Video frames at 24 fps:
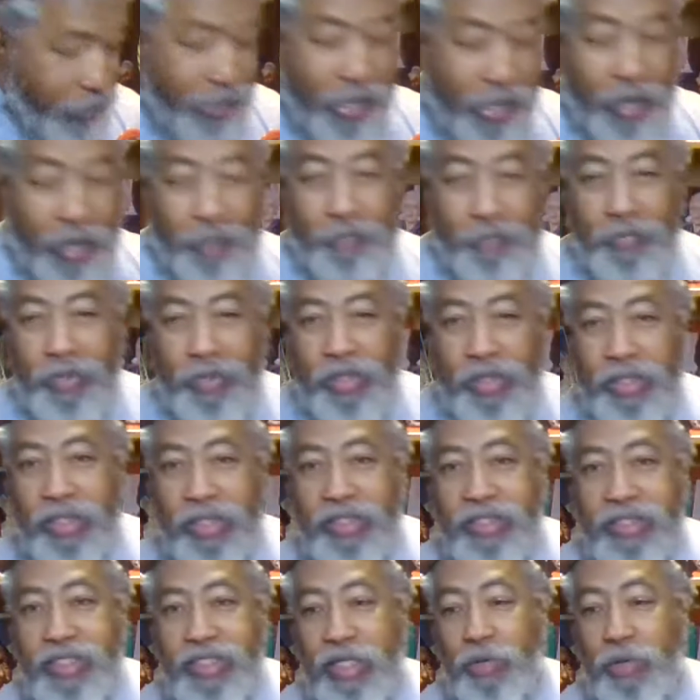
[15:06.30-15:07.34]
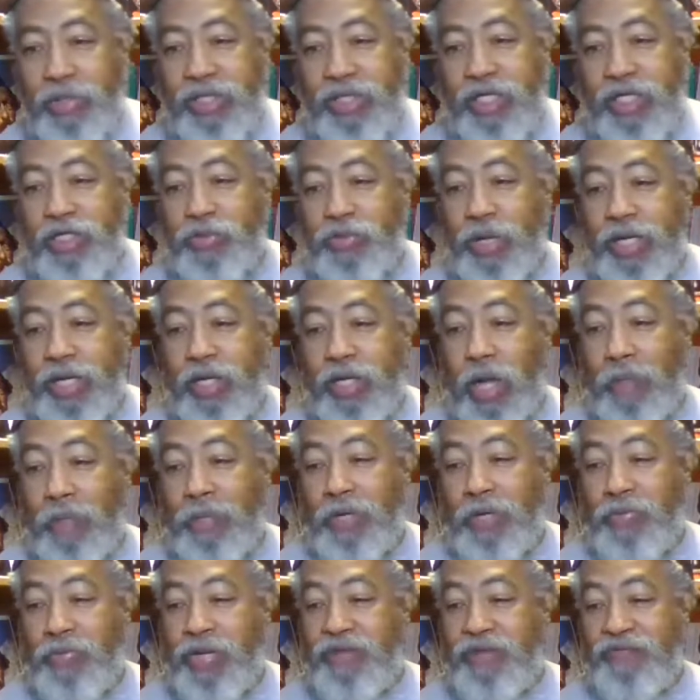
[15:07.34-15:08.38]
Yeah, let's deal with this right here.
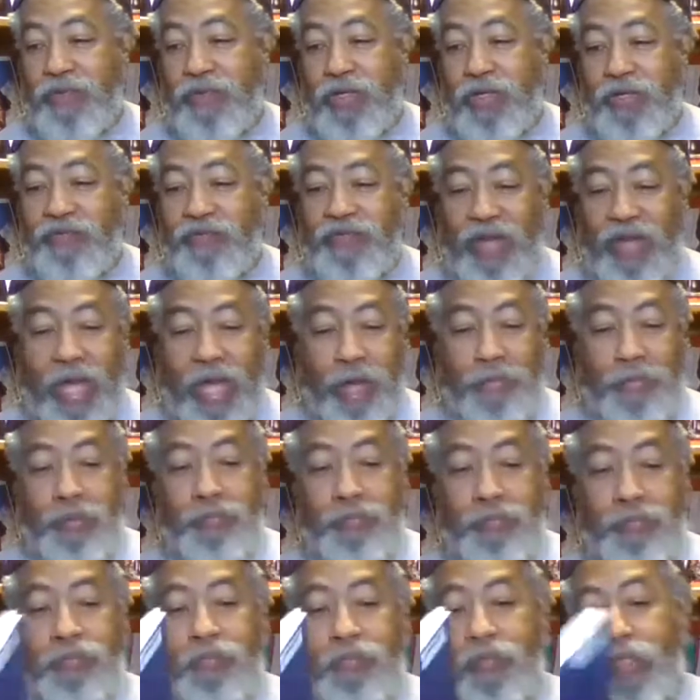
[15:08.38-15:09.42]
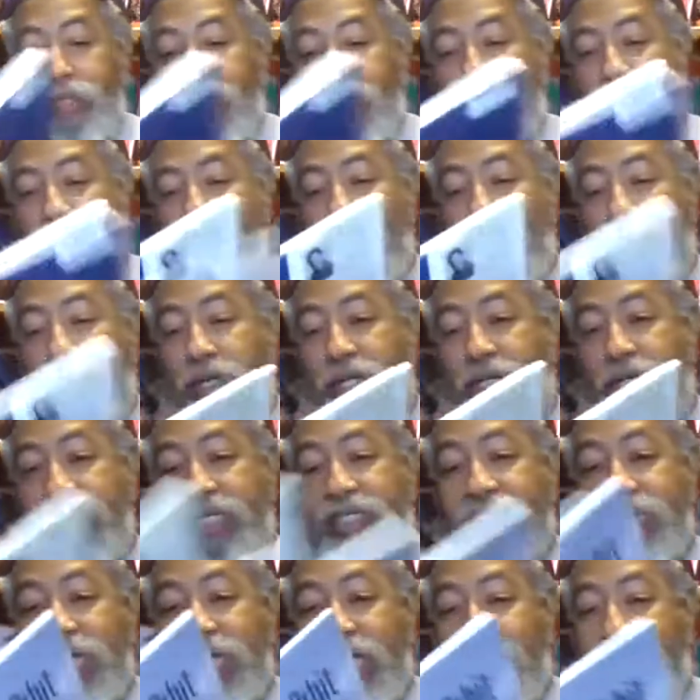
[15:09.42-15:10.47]
I'm going to read from the flap right on
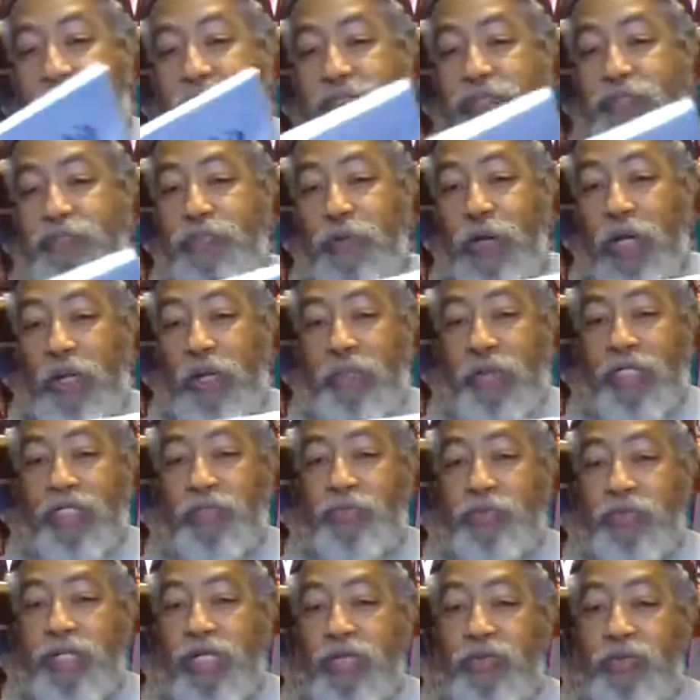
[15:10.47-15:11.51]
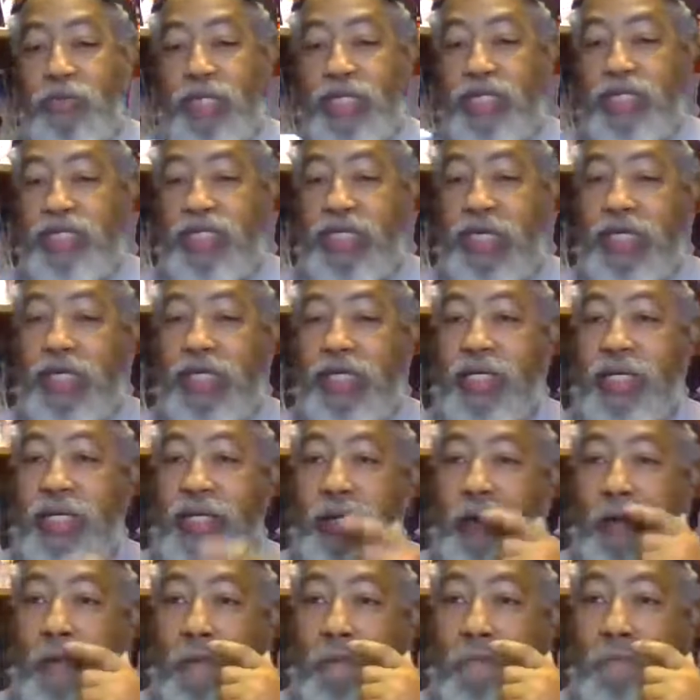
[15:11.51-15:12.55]
the inside. This is part of my speed reading
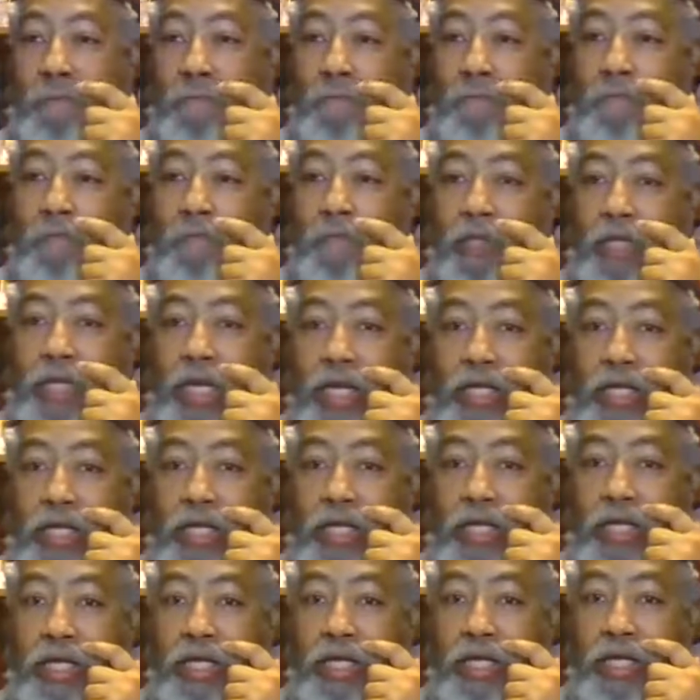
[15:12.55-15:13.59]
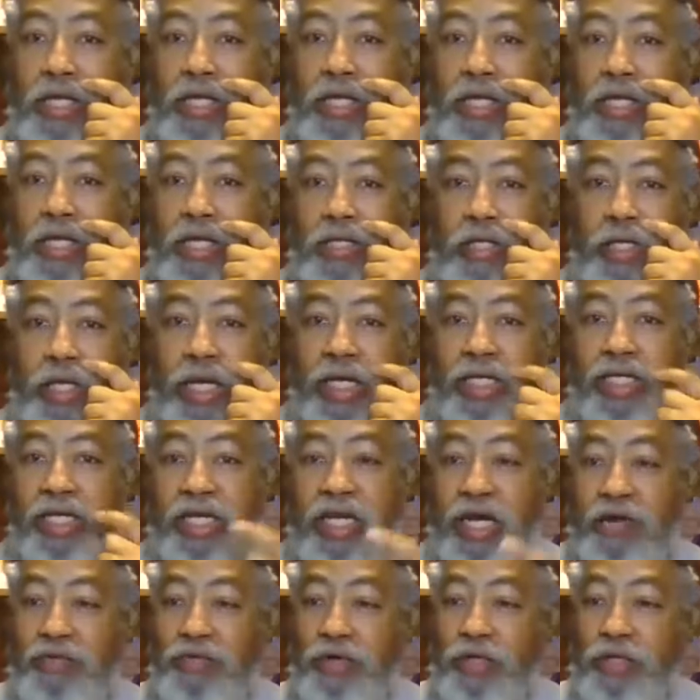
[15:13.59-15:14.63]
technique. Okay, you look at the cover,
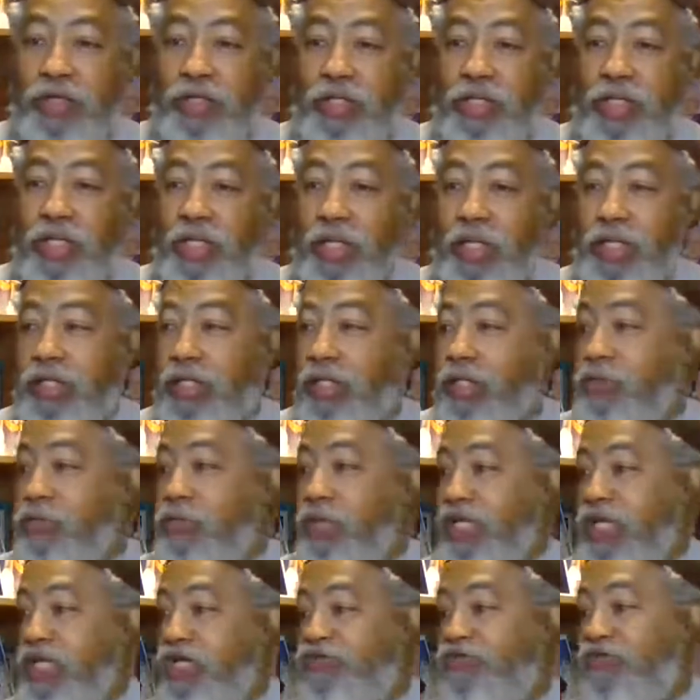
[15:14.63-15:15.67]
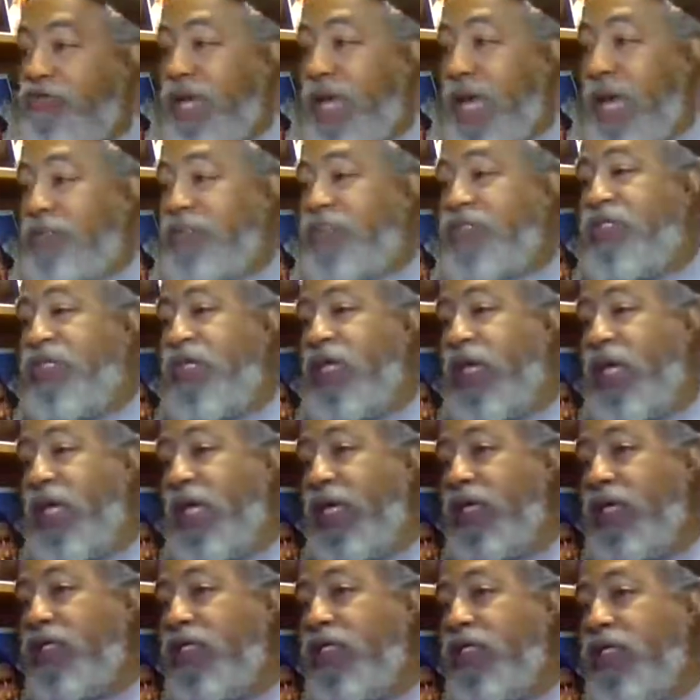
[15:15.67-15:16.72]
then you read these flaps, and
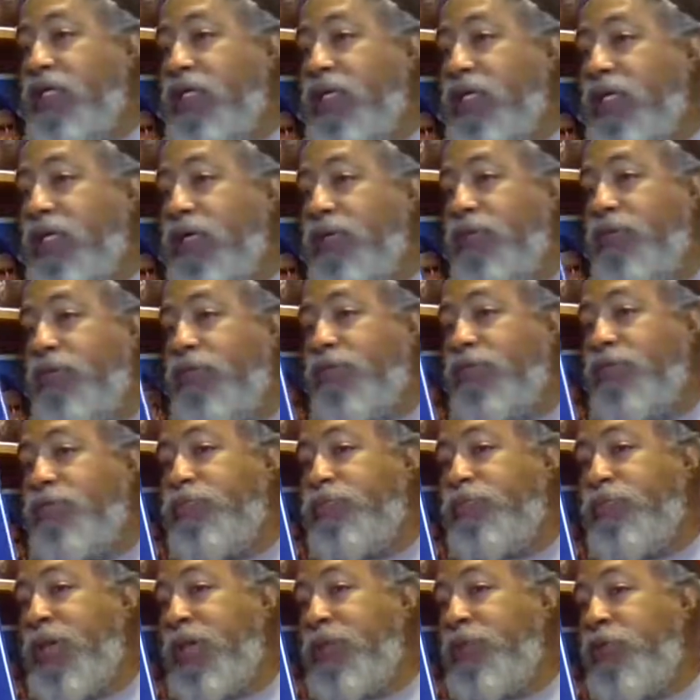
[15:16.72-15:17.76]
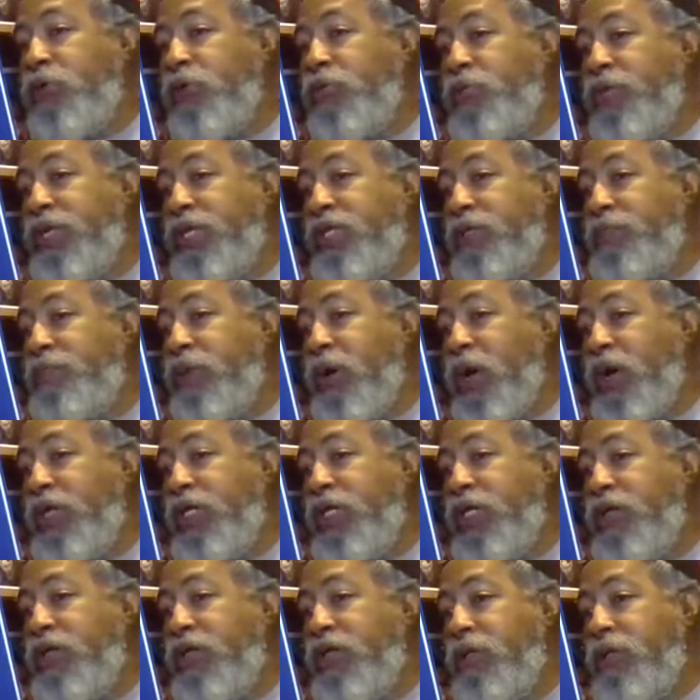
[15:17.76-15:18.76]
maybe we'll read the part here in the